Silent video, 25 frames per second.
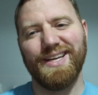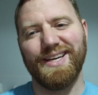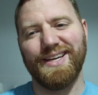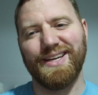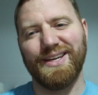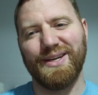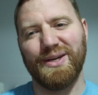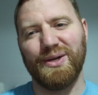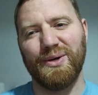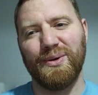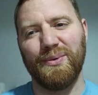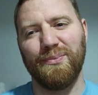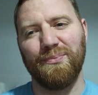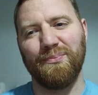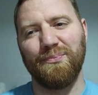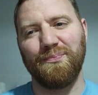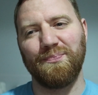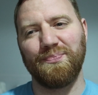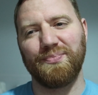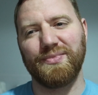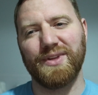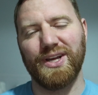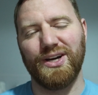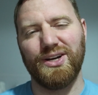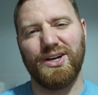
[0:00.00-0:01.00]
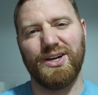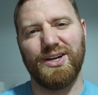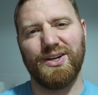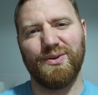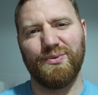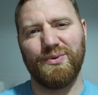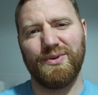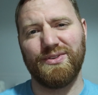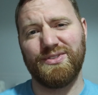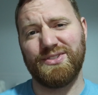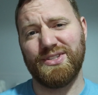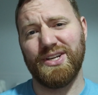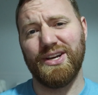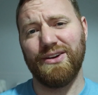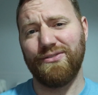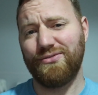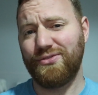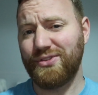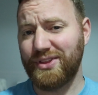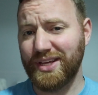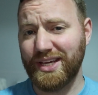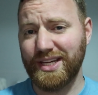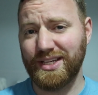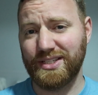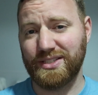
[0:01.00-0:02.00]
We still
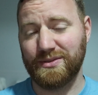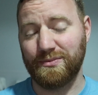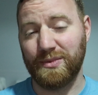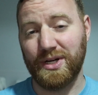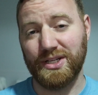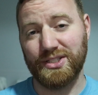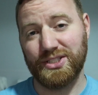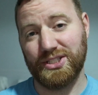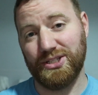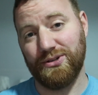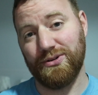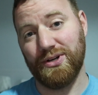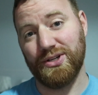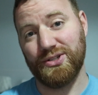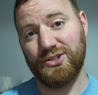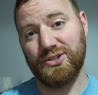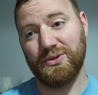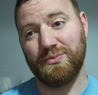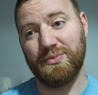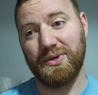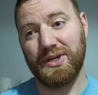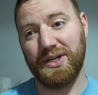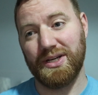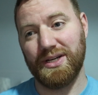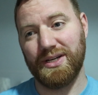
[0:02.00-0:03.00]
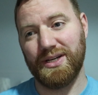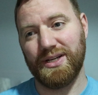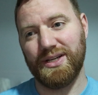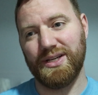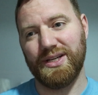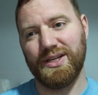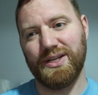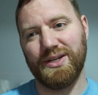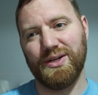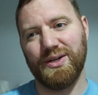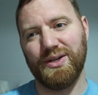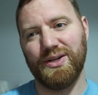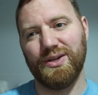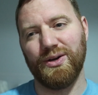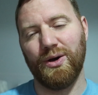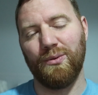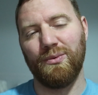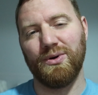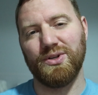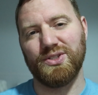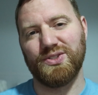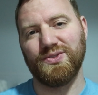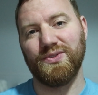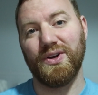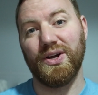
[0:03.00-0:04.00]
have things in Moscow, Russia, but
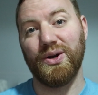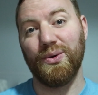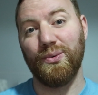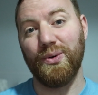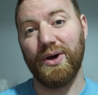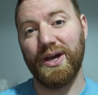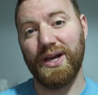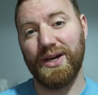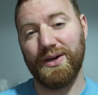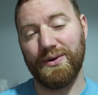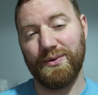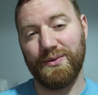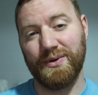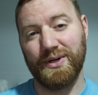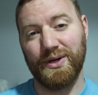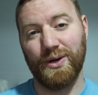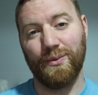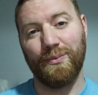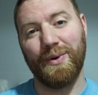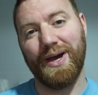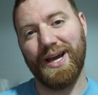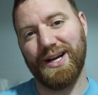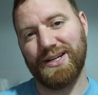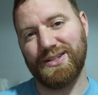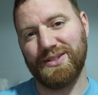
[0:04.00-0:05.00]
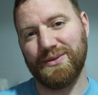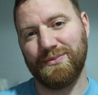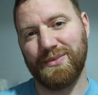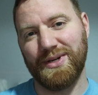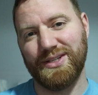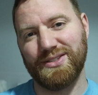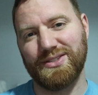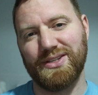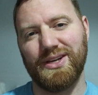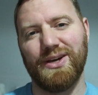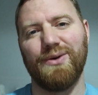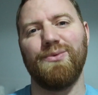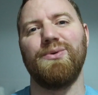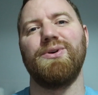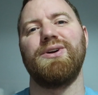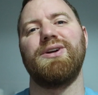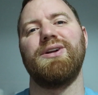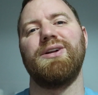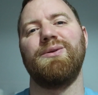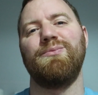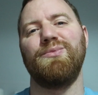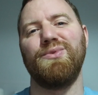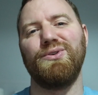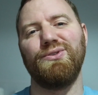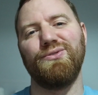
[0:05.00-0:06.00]
almost right away when we go back to Moscow, we're
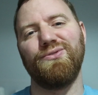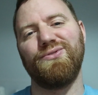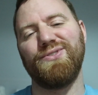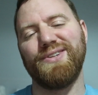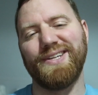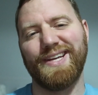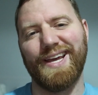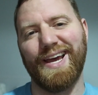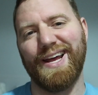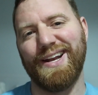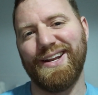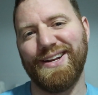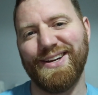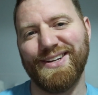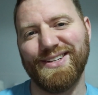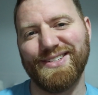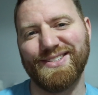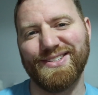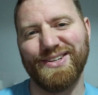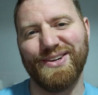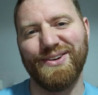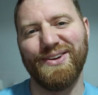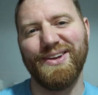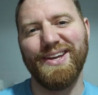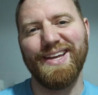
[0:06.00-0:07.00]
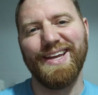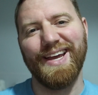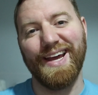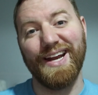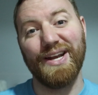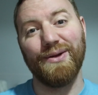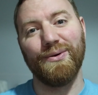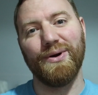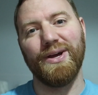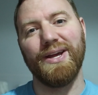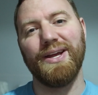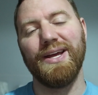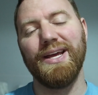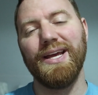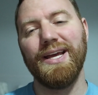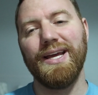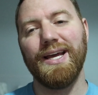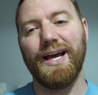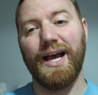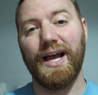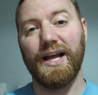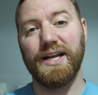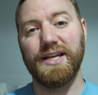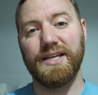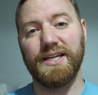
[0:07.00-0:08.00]
gonna move to Canada. So anyway,
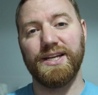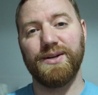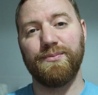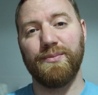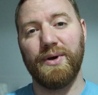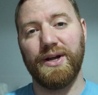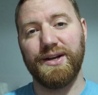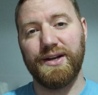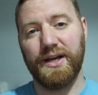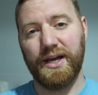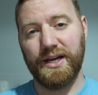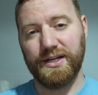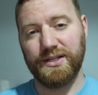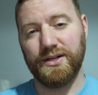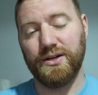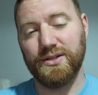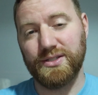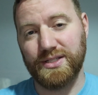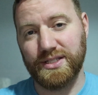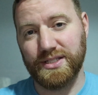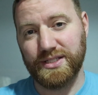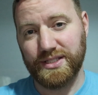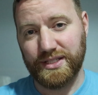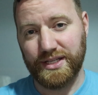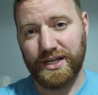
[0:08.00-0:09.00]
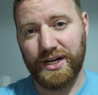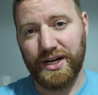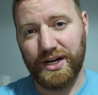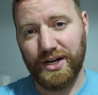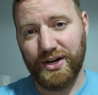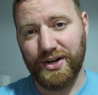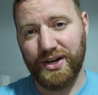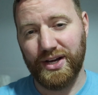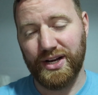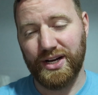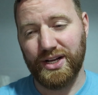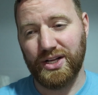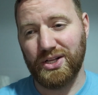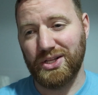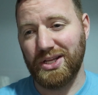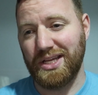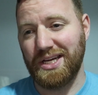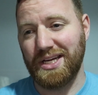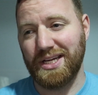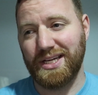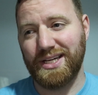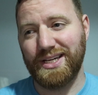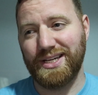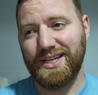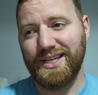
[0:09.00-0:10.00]
I did my diagnosis there at a
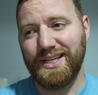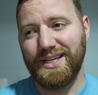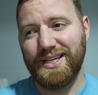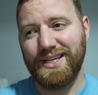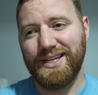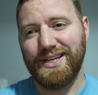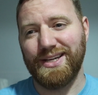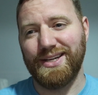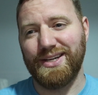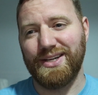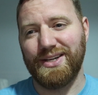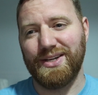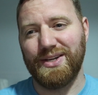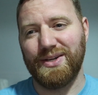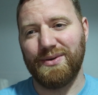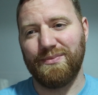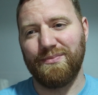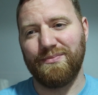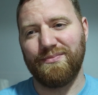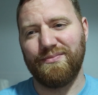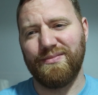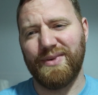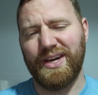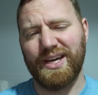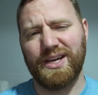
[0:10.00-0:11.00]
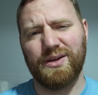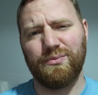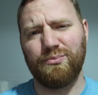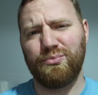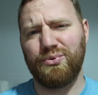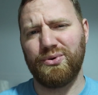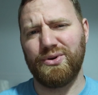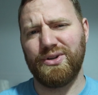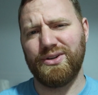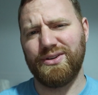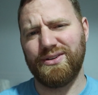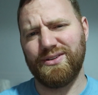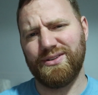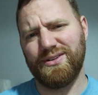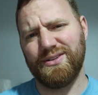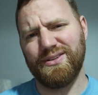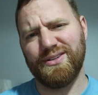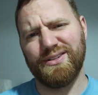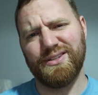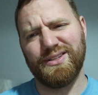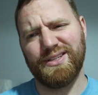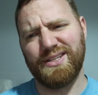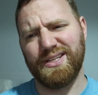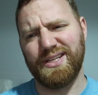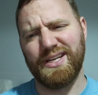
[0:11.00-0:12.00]
clinic. I can put
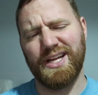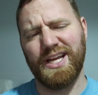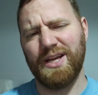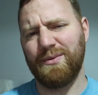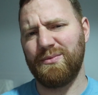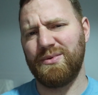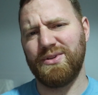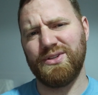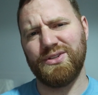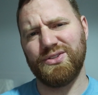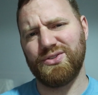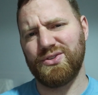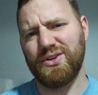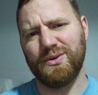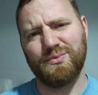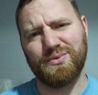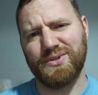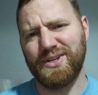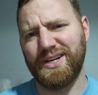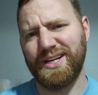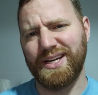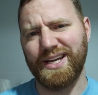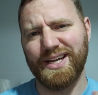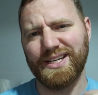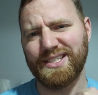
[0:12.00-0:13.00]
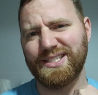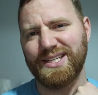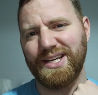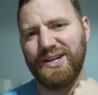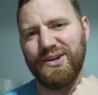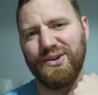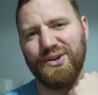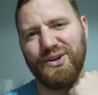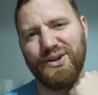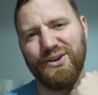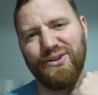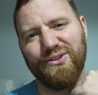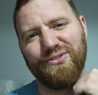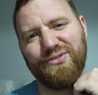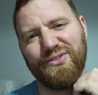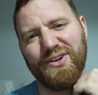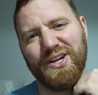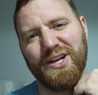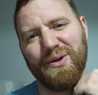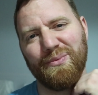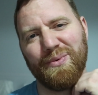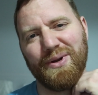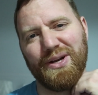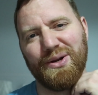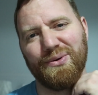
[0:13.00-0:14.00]
the name in the description, I guess. I don't know if
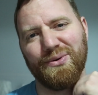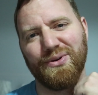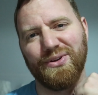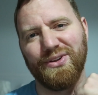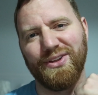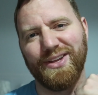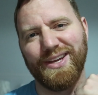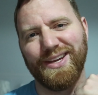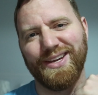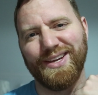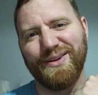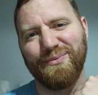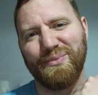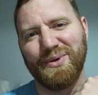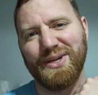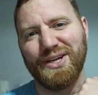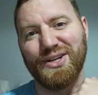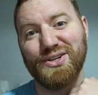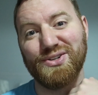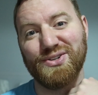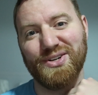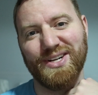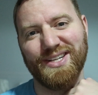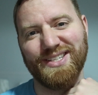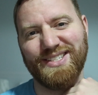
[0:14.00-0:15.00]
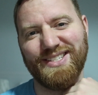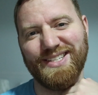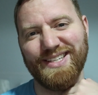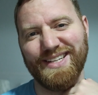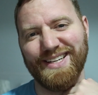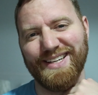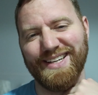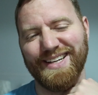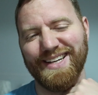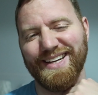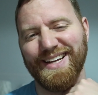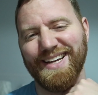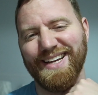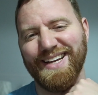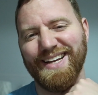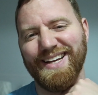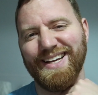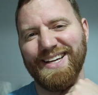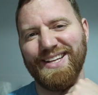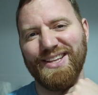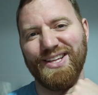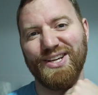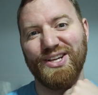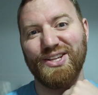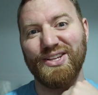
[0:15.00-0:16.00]
anybody will be interested in
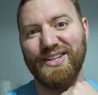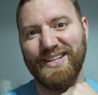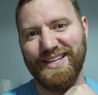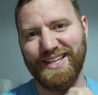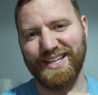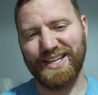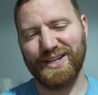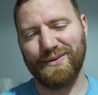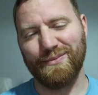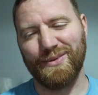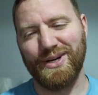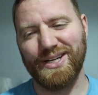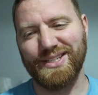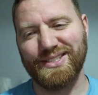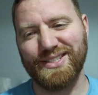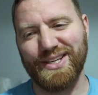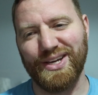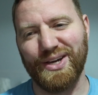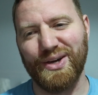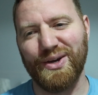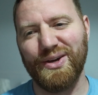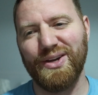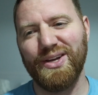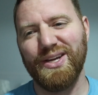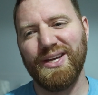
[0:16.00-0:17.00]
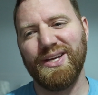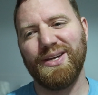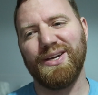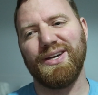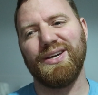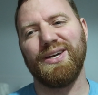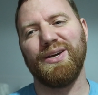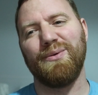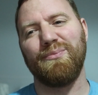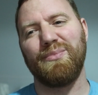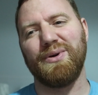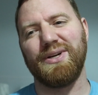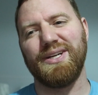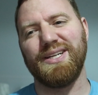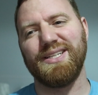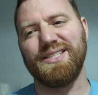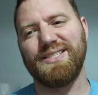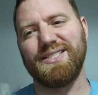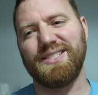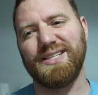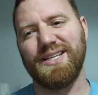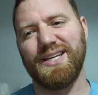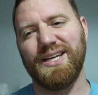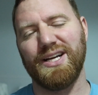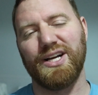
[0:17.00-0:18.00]
the clinic in Moscow, but
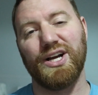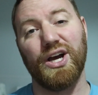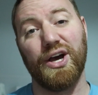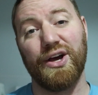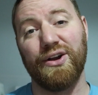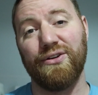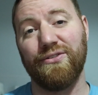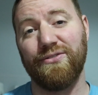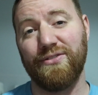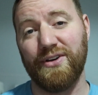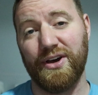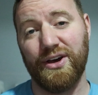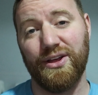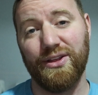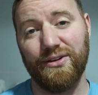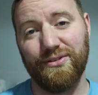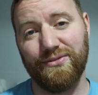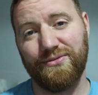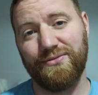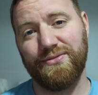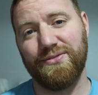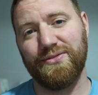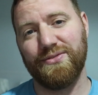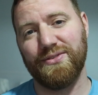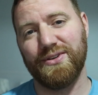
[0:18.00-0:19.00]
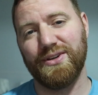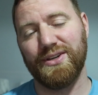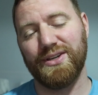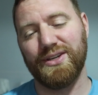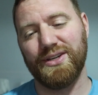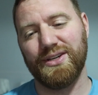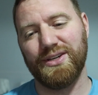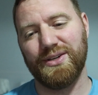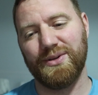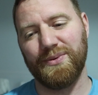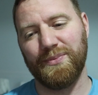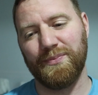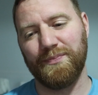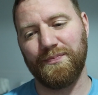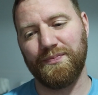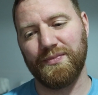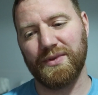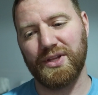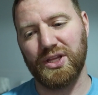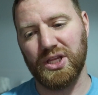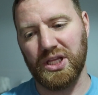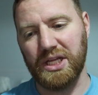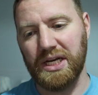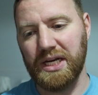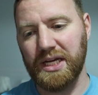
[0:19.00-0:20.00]
it's
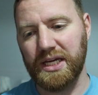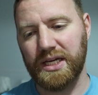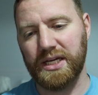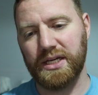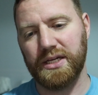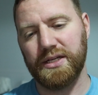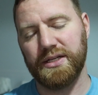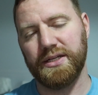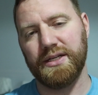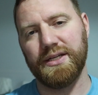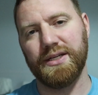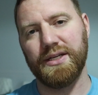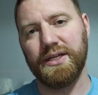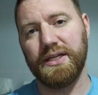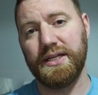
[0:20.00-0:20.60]
Konovalov clinic.